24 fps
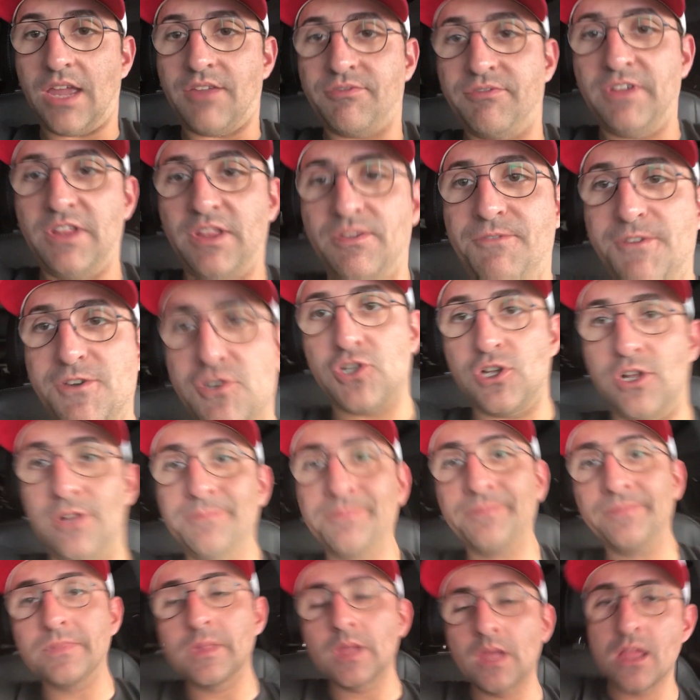I feel
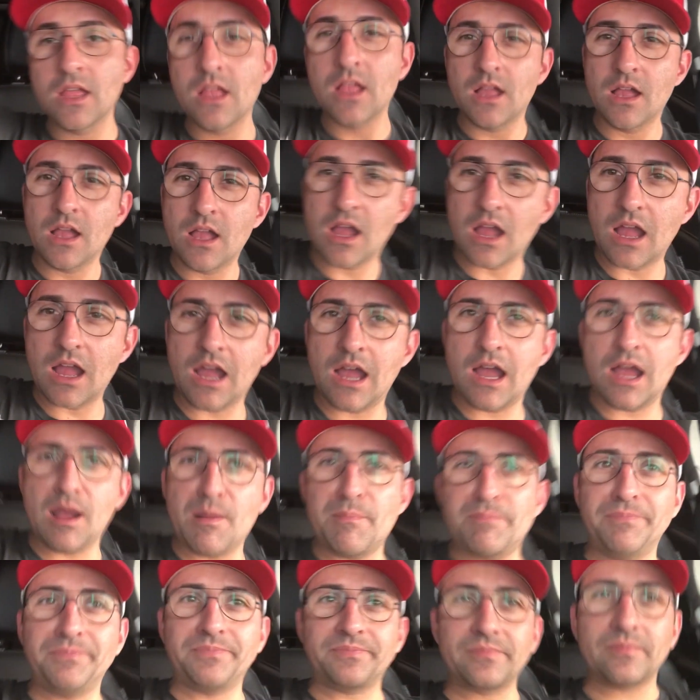official.
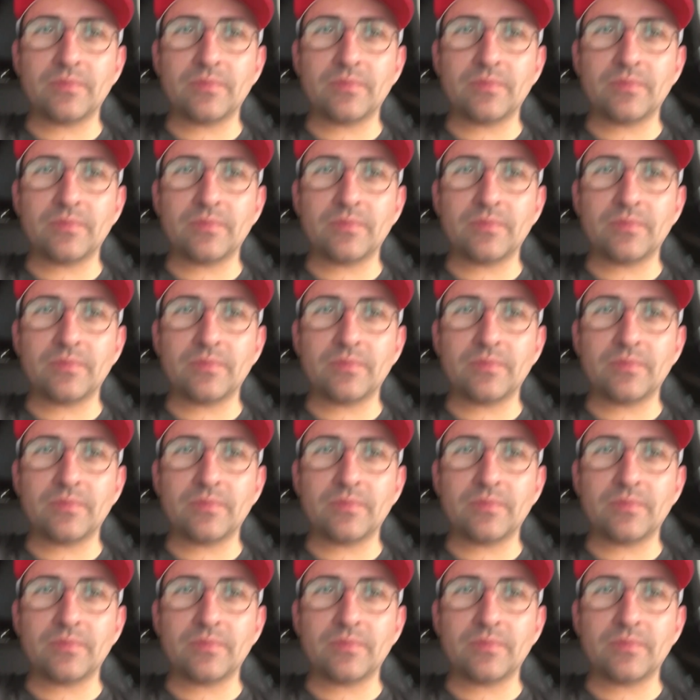Um,